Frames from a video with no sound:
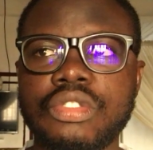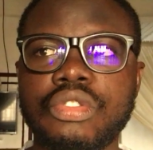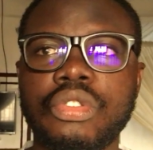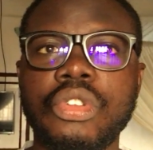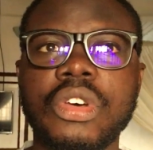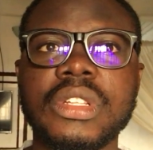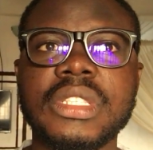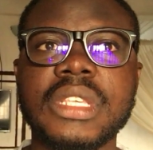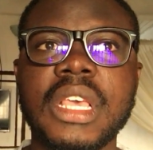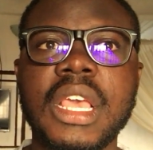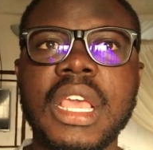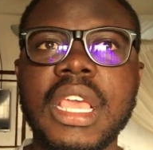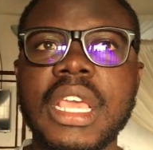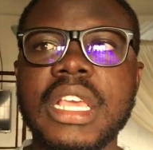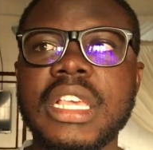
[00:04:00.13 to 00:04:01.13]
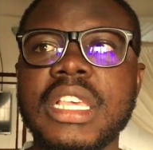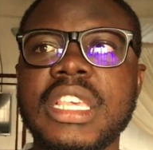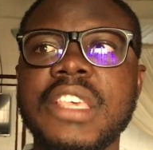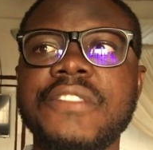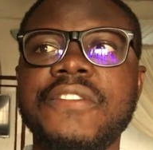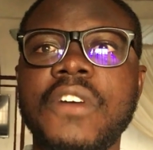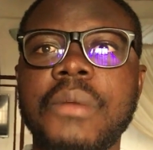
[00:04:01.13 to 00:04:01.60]
Do not
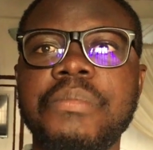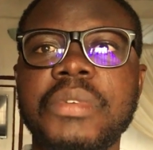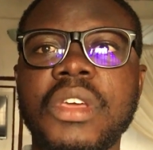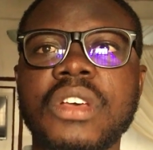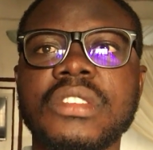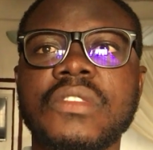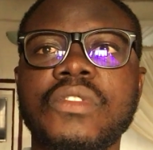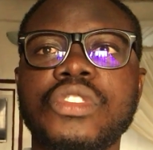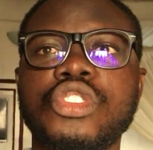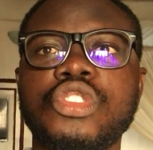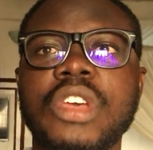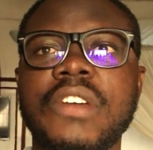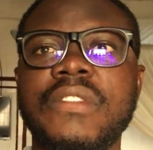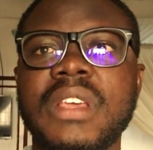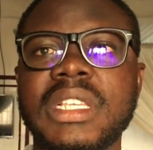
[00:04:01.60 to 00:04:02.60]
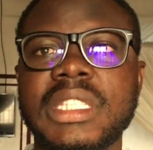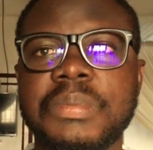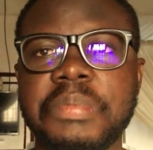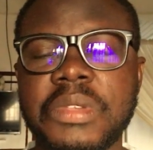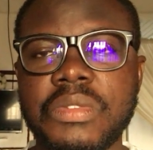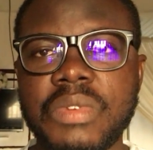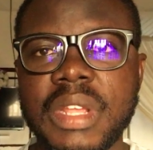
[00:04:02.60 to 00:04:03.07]
give up because of what you have
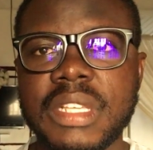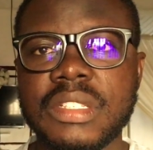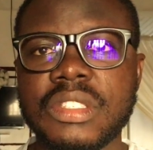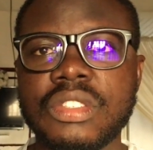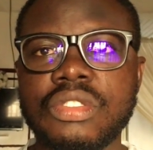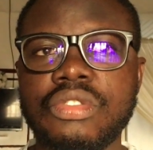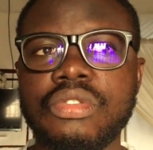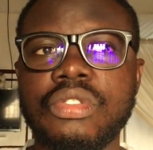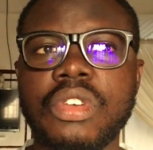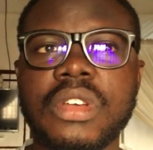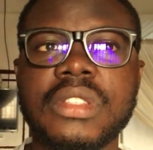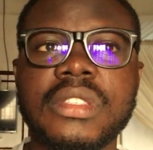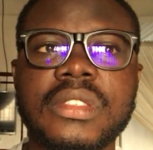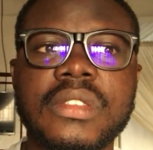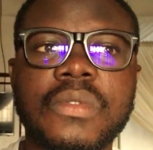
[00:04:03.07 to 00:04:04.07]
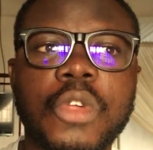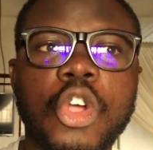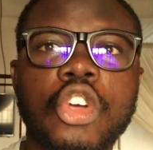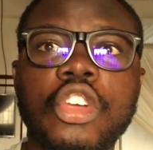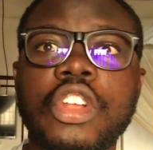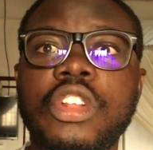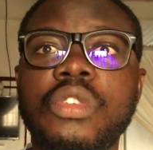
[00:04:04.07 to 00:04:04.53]
experienced. Do not
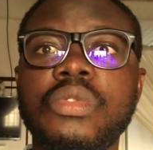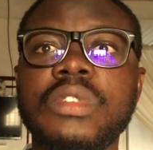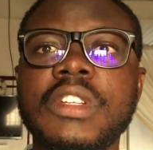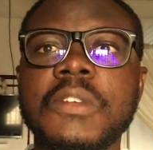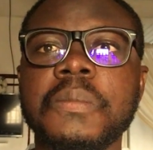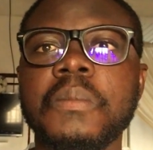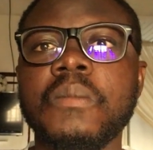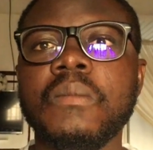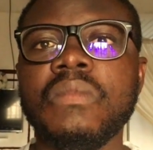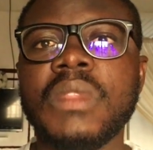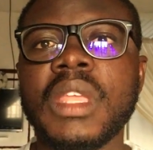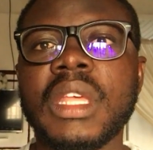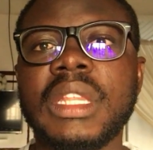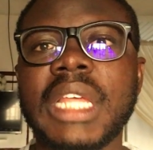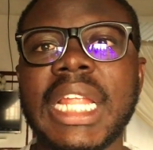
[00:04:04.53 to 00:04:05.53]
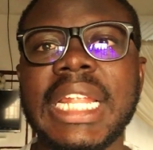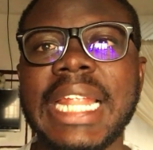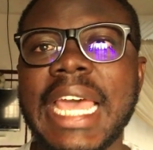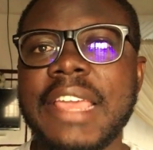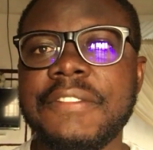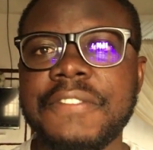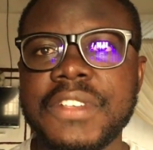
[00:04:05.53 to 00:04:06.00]
conclude that
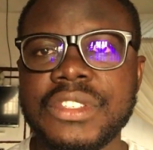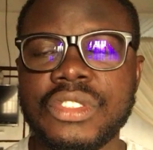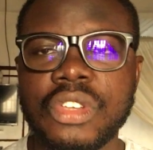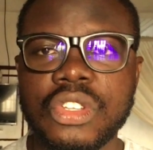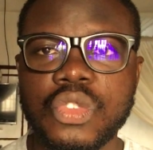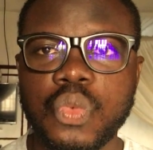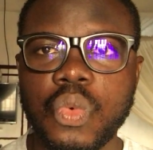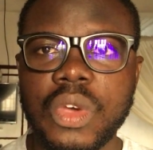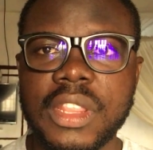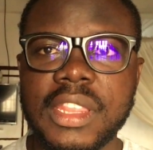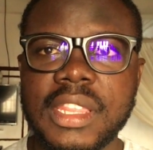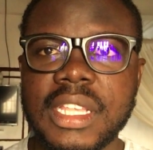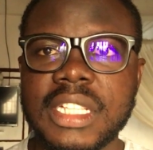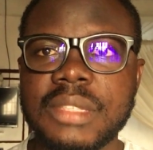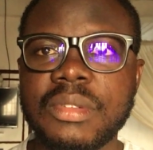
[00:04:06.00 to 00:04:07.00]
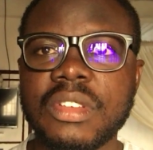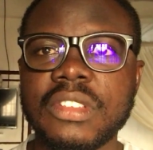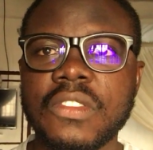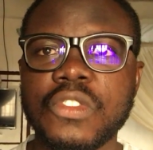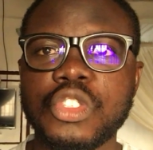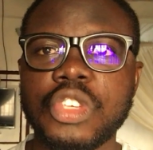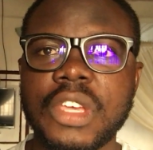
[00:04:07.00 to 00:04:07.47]
life is not worth it because
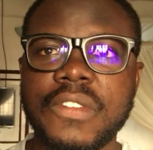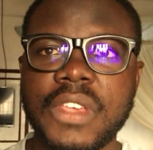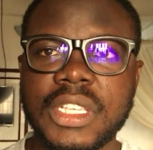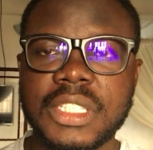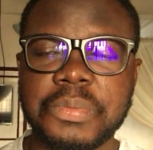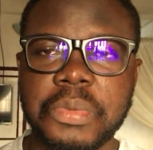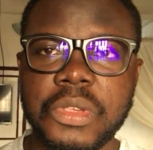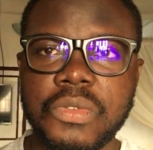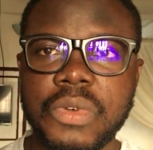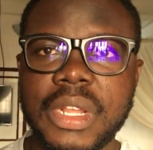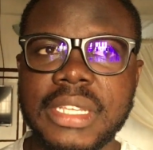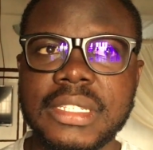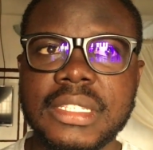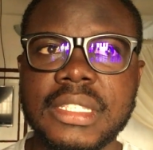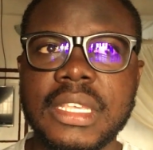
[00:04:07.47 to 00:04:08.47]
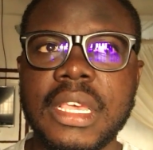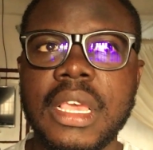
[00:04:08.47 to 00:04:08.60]
of what you have experienced.